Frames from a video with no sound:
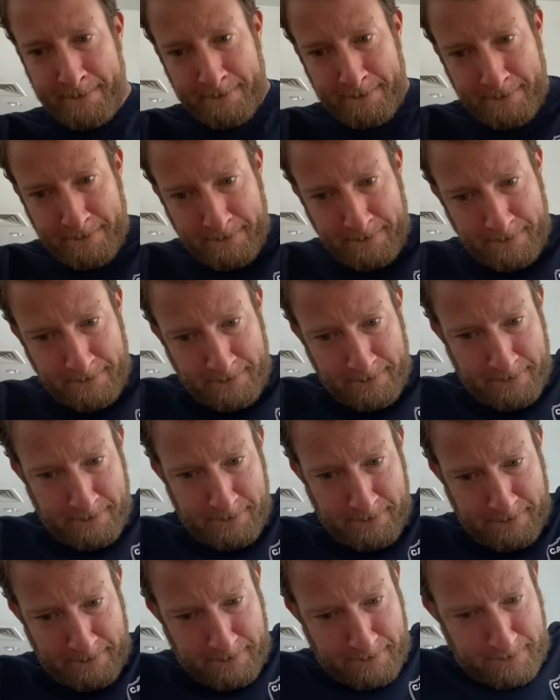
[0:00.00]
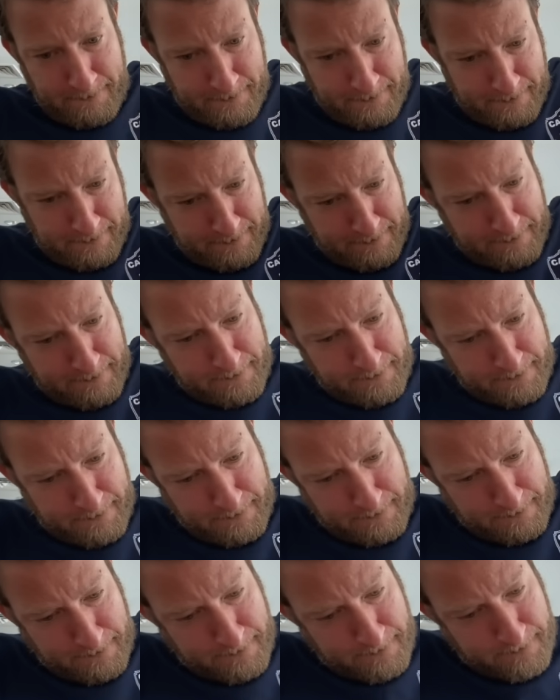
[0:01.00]

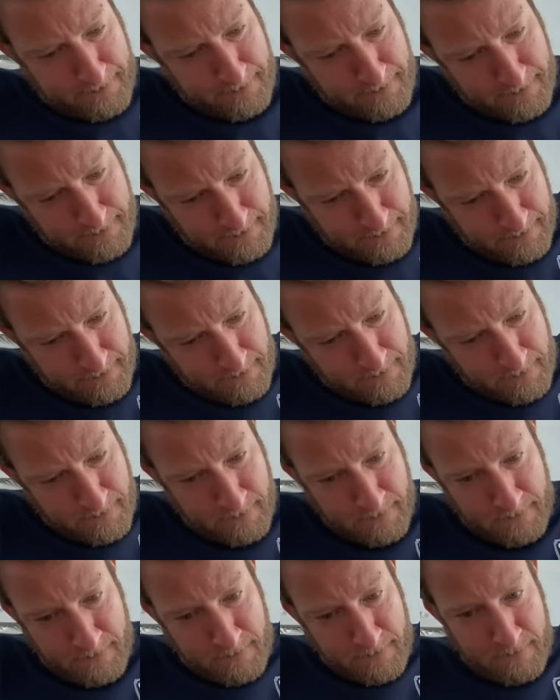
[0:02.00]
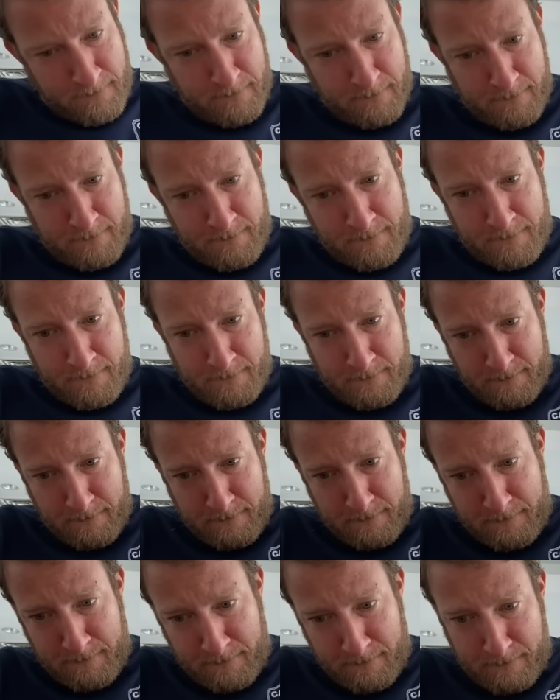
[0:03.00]

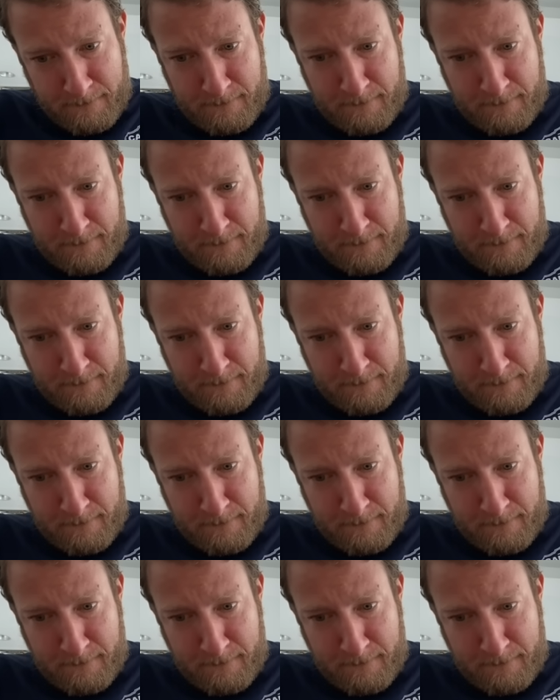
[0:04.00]
[no speech]